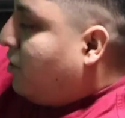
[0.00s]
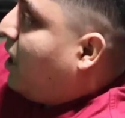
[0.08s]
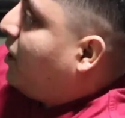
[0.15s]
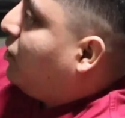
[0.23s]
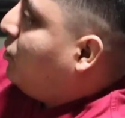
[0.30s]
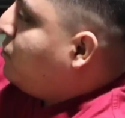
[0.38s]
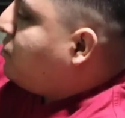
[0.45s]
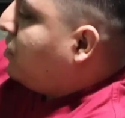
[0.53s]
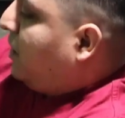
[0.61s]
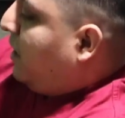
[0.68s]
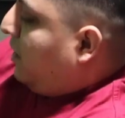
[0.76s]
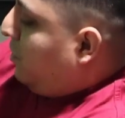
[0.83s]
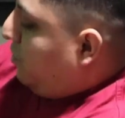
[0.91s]
not using
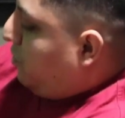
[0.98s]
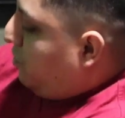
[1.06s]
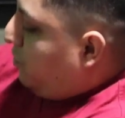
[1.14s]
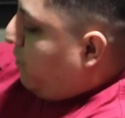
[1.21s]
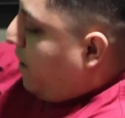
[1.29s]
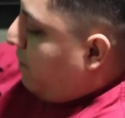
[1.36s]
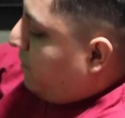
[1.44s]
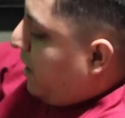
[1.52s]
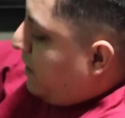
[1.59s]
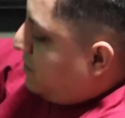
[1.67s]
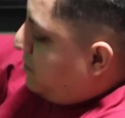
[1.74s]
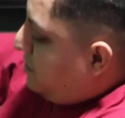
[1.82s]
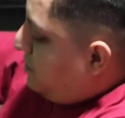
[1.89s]
it, you know, you have
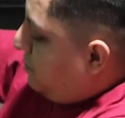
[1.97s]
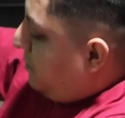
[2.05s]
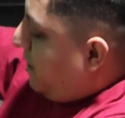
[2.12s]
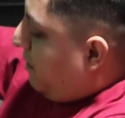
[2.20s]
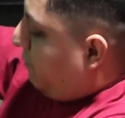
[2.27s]
access to that